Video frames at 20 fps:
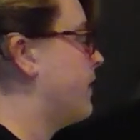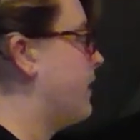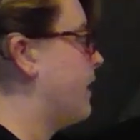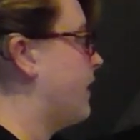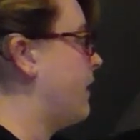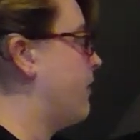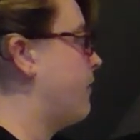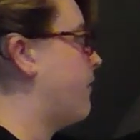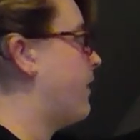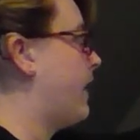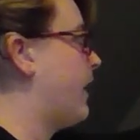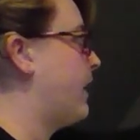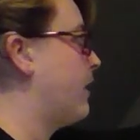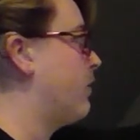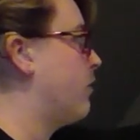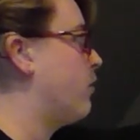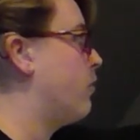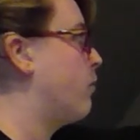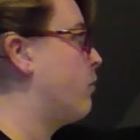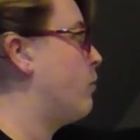If I
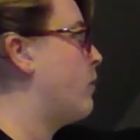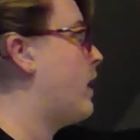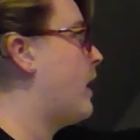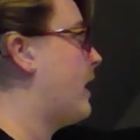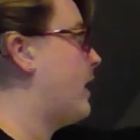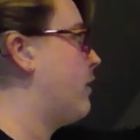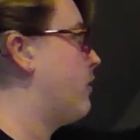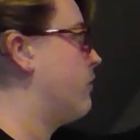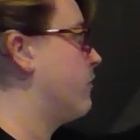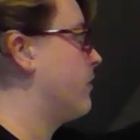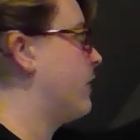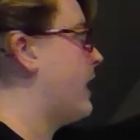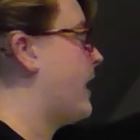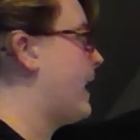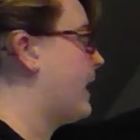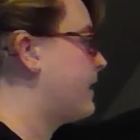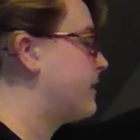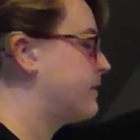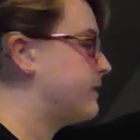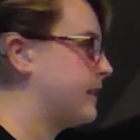go y over
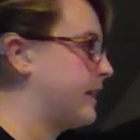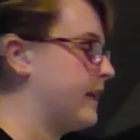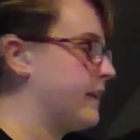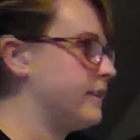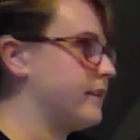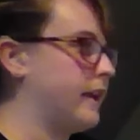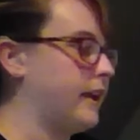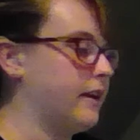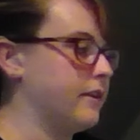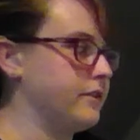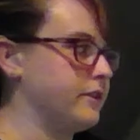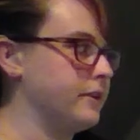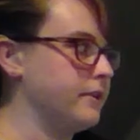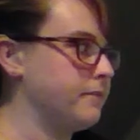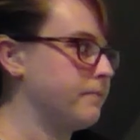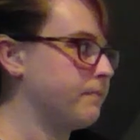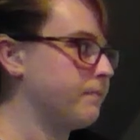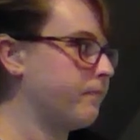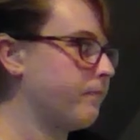x to get tangent,